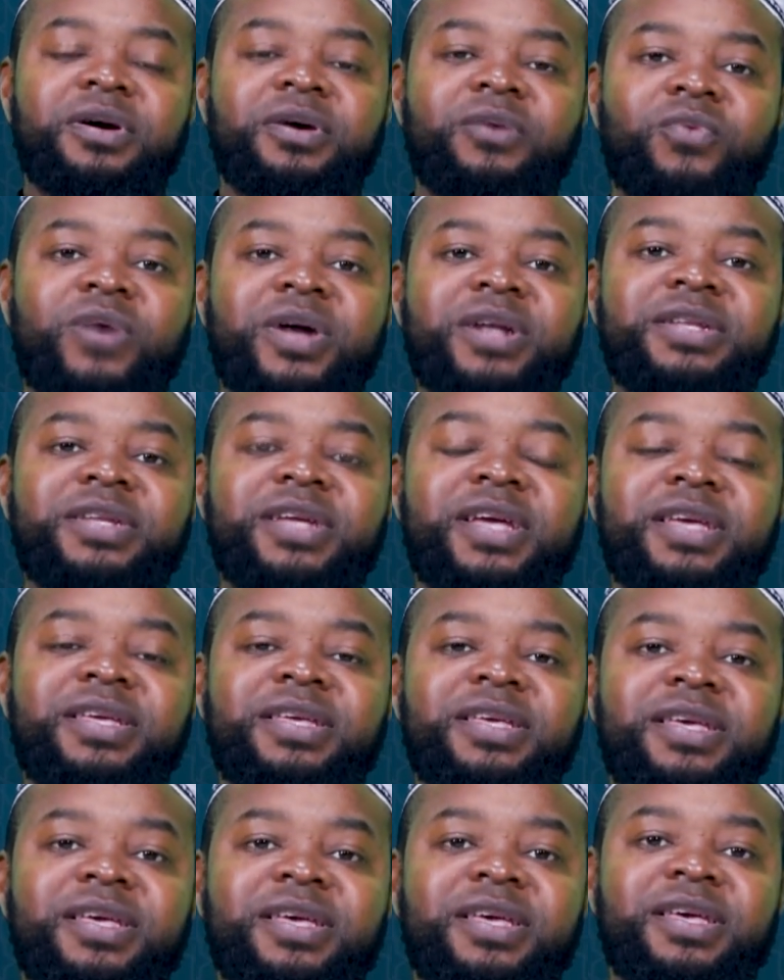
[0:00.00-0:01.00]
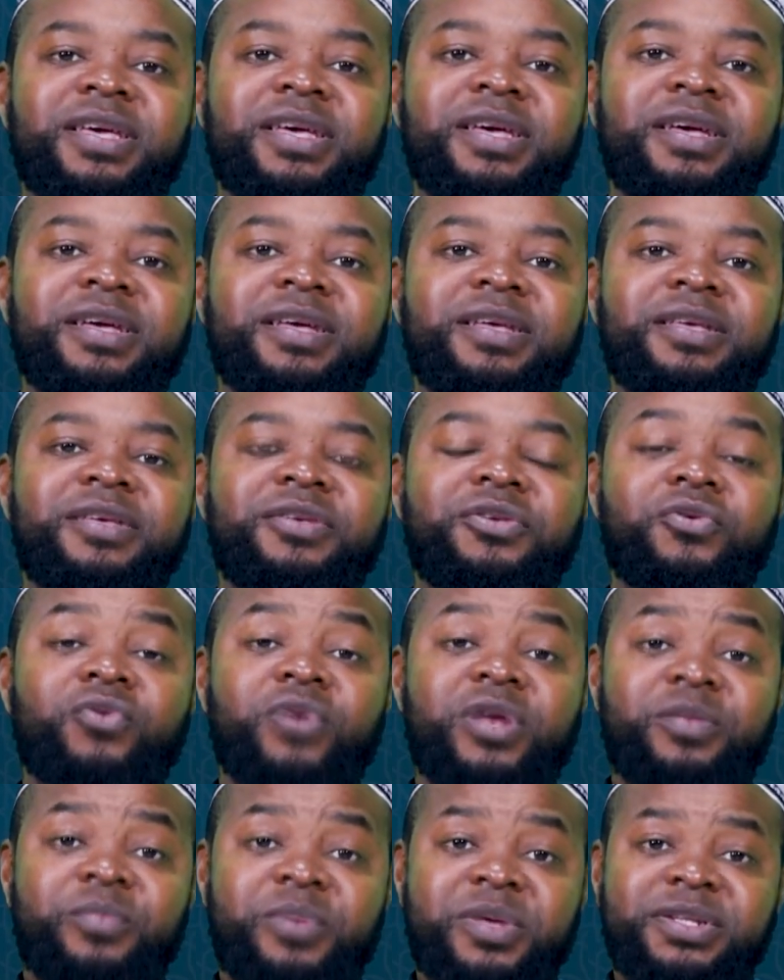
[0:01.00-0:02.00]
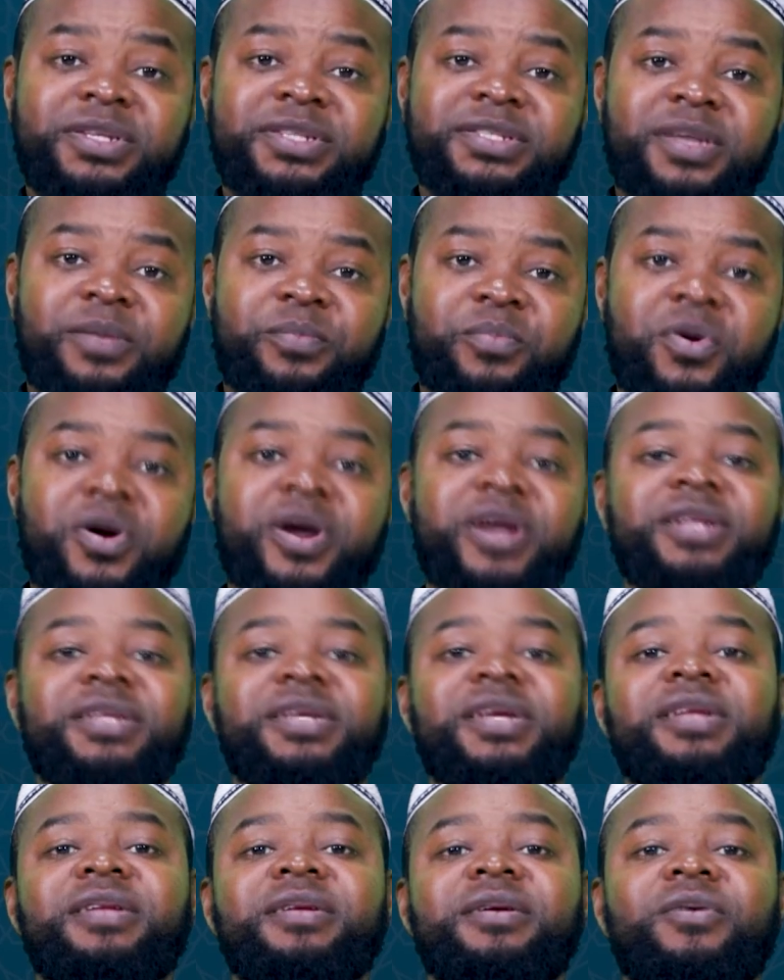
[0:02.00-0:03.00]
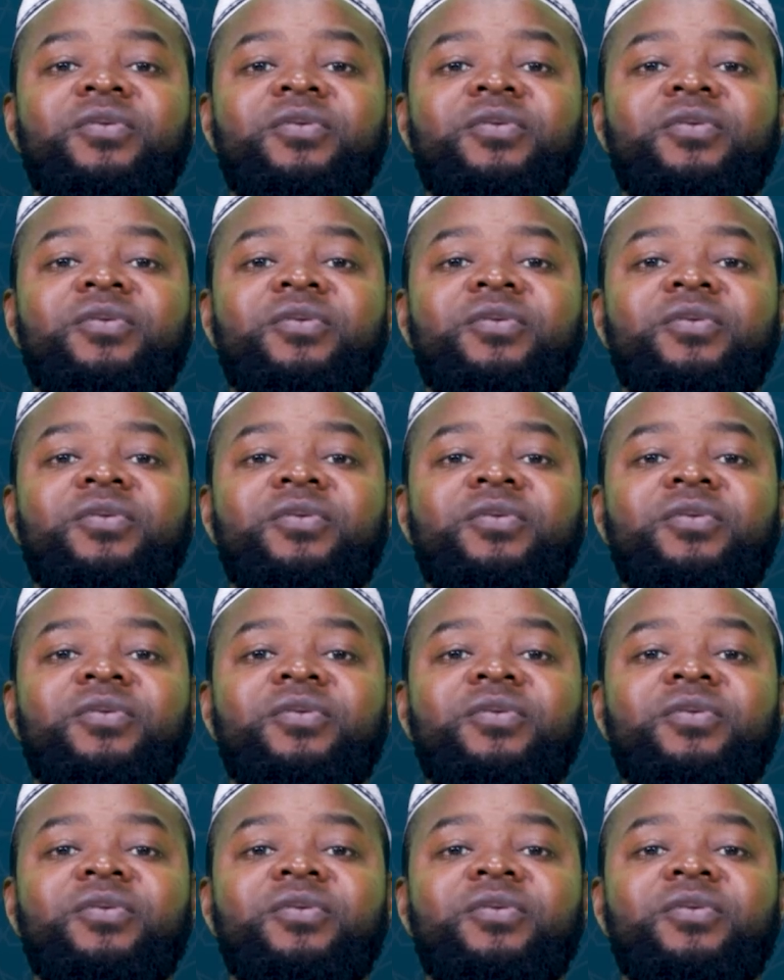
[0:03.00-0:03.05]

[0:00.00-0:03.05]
one day you will be disappointed.